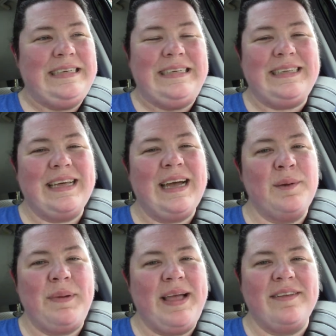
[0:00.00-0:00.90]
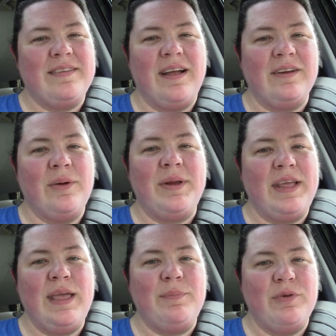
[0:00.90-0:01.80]
the hot bag's not going to
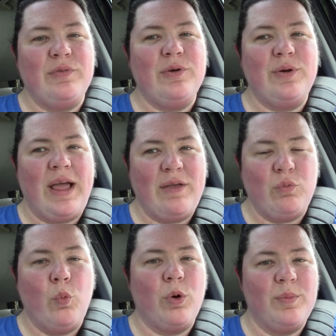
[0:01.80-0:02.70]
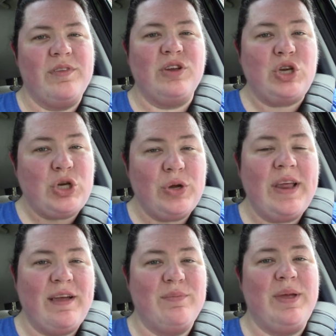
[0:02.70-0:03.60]
keep the food as warm as it should
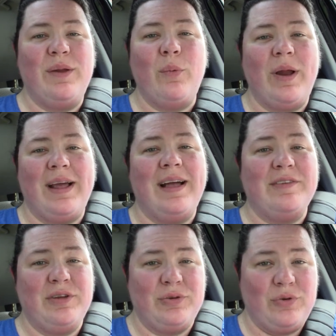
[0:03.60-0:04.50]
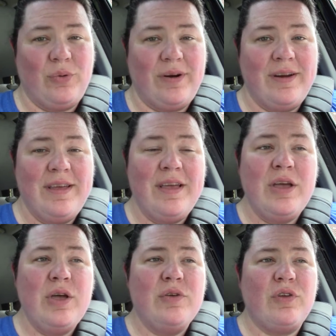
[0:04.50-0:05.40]
have been when it got to your door.
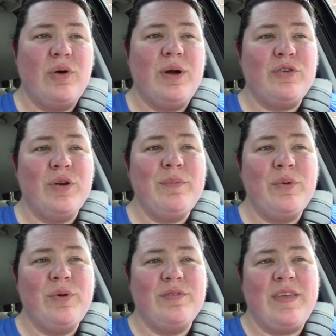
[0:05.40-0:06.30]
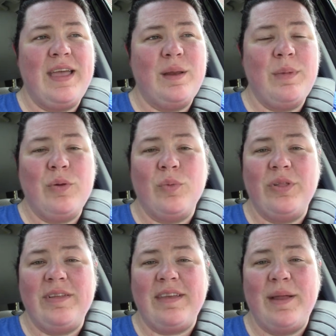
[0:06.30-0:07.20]
So a trip that would have taken me
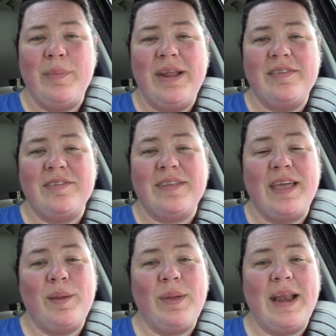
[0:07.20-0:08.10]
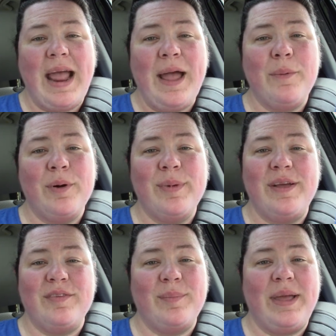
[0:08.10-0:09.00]
normally 10 minutes is taking me an hour
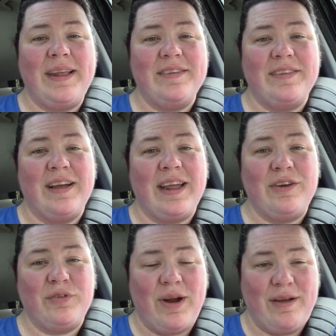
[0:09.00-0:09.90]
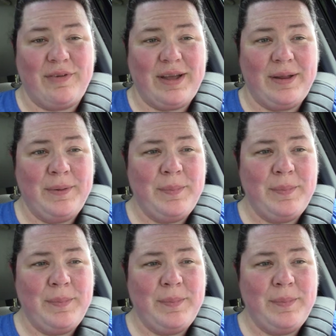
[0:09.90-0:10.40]
because I'm getting stuck in traffic.